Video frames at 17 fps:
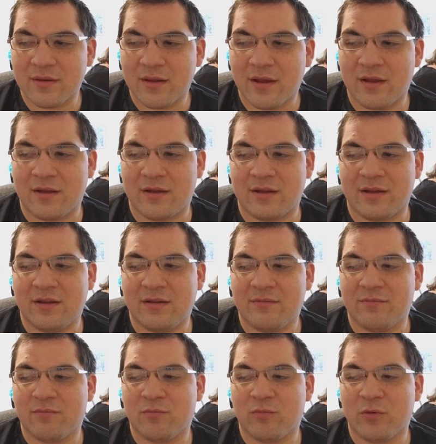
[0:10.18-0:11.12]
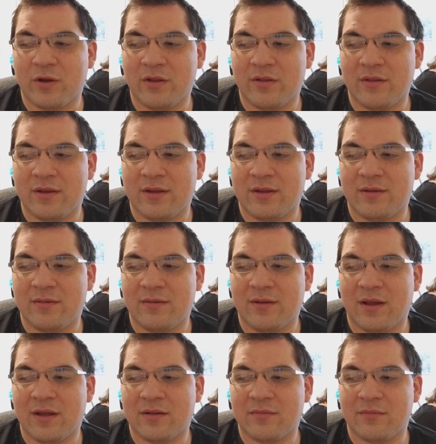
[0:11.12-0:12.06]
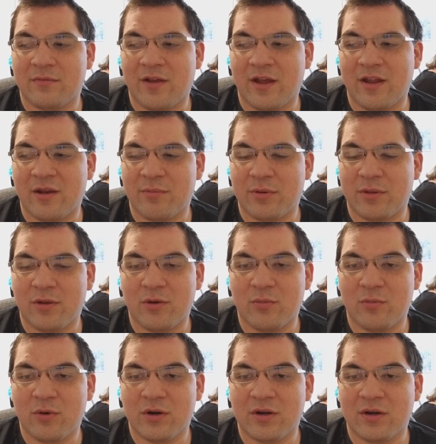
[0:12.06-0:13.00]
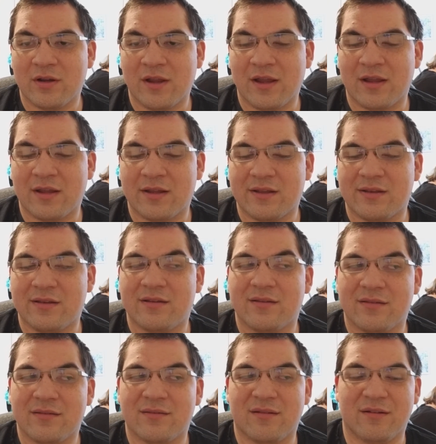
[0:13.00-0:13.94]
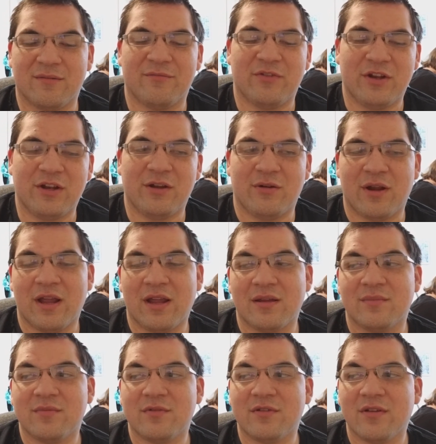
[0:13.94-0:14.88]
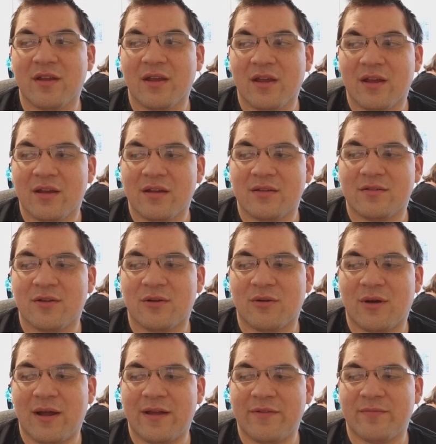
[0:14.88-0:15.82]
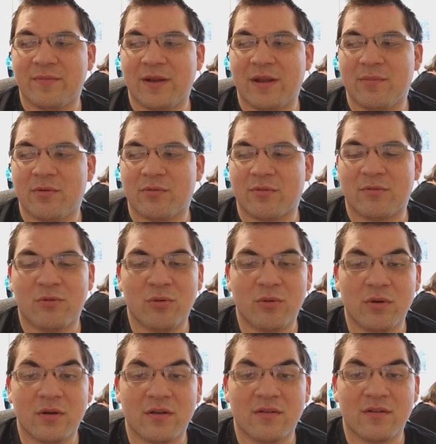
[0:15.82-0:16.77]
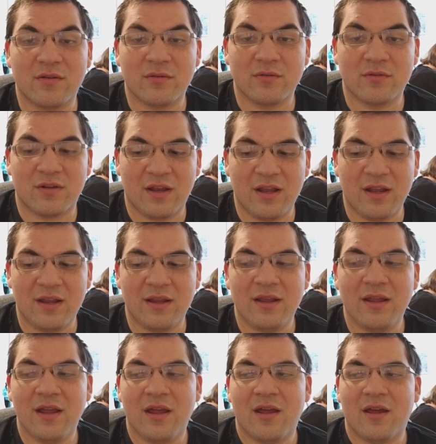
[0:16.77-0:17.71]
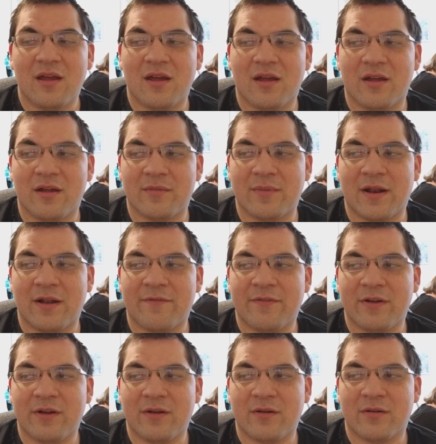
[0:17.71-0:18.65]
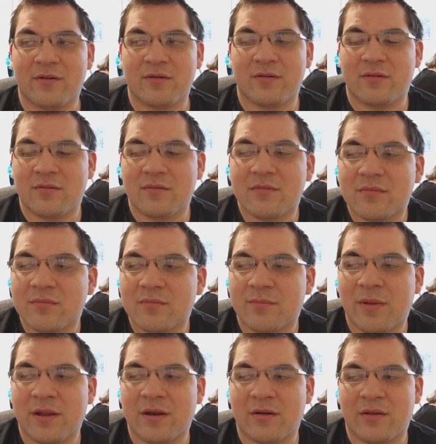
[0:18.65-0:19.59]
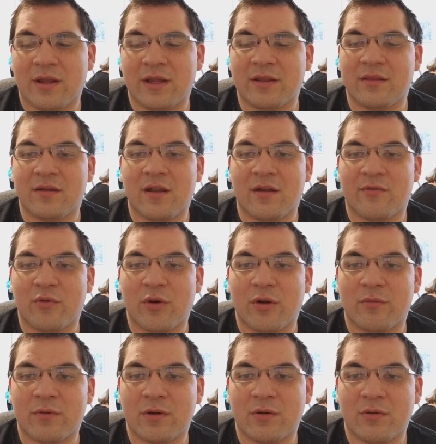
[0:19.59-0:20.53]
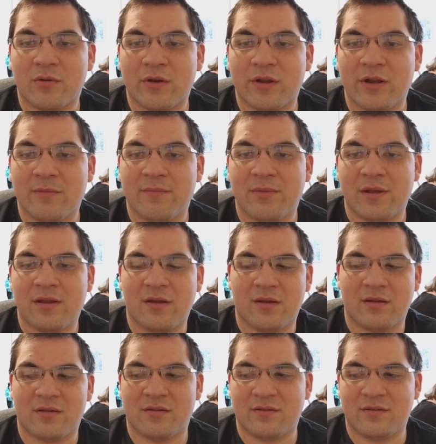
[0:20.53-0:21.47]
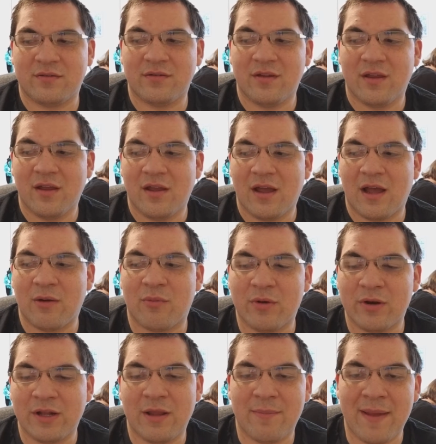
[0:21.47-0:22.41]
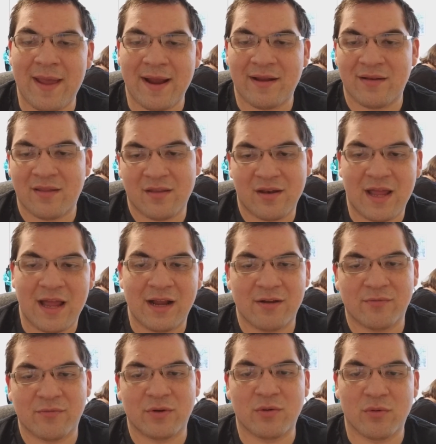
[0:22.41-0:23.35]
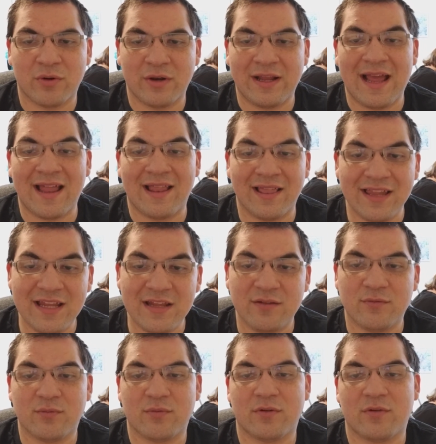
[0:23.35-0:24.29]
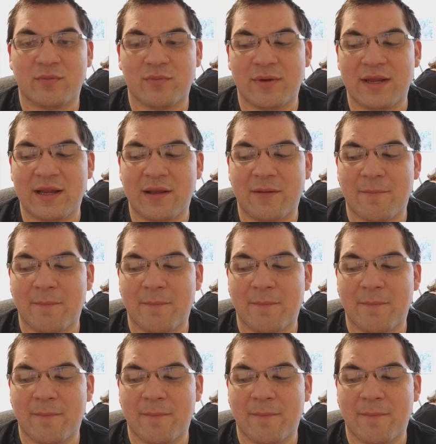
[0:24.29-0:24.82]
I really got tied up with homework and video games, so I haven't been able to record until today, and I figured better late than never on recording because I want to get back into the knack of recording at least once a week.